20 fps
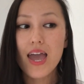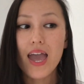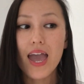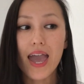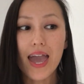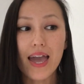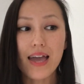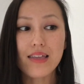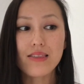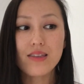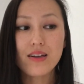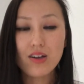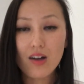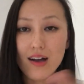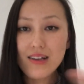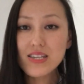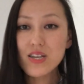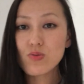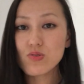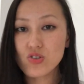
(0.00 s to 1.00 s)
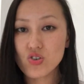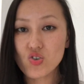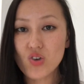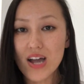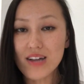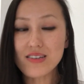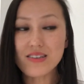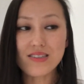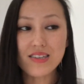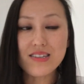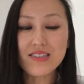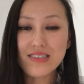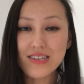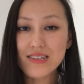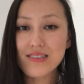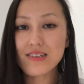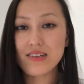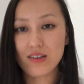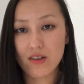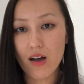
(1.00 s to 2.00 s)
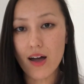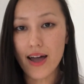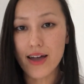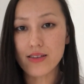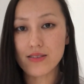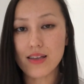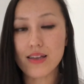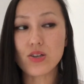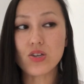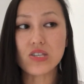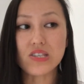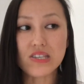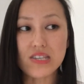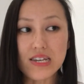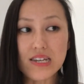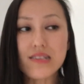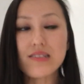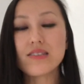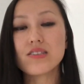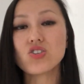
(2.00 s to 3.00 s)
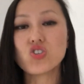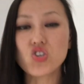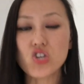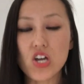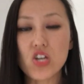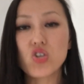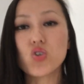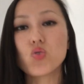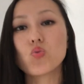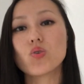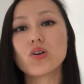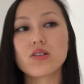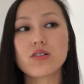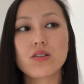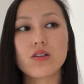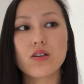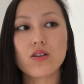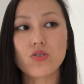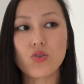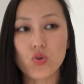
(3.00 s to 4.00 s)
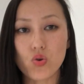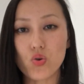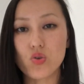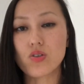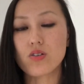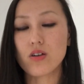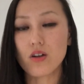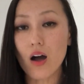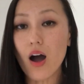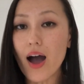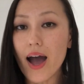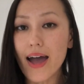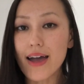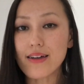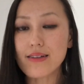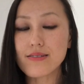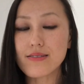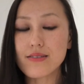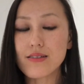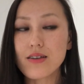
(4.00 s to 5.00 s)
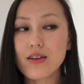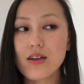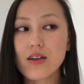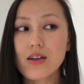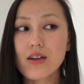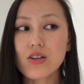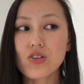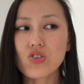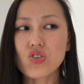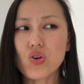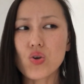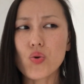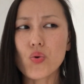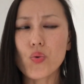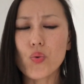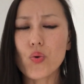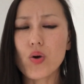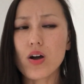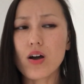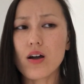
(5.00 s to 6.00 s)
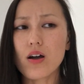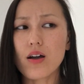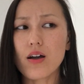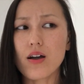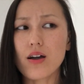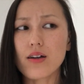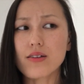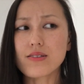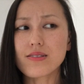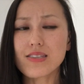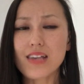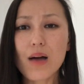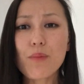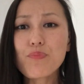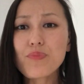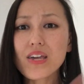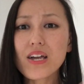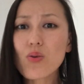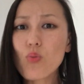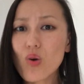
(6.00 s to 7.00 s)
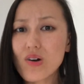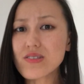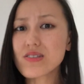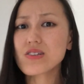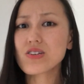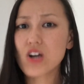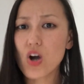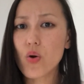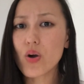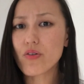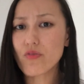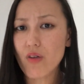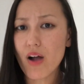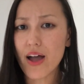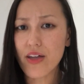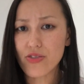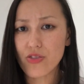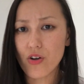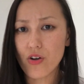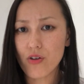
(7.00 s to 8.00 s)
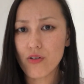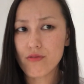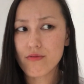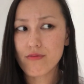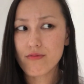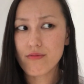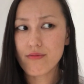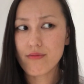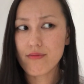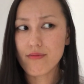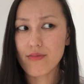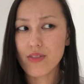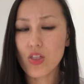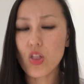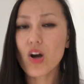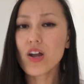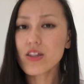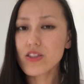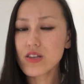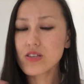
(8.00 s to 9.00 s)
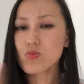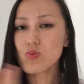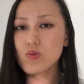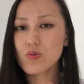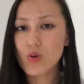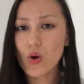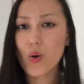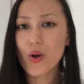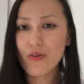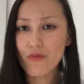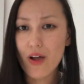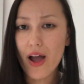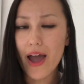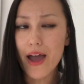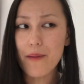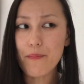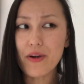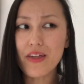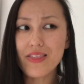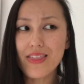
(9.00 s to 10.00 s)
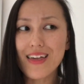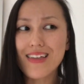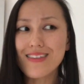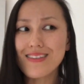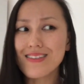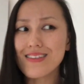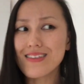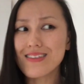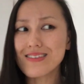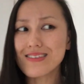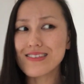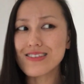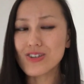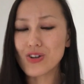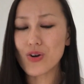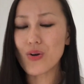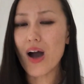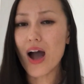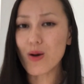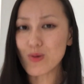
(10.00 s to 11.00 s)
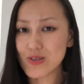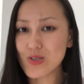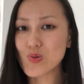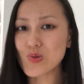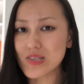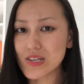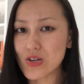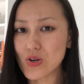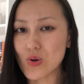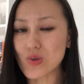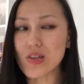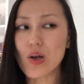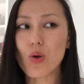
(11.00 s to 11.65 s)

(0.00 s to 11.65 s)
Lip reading: and the guys I was attracting, they're decent guys, like decent, genuine, good guys. So something wasn't going right though. A lot of things were going right, but then still, I was still single. So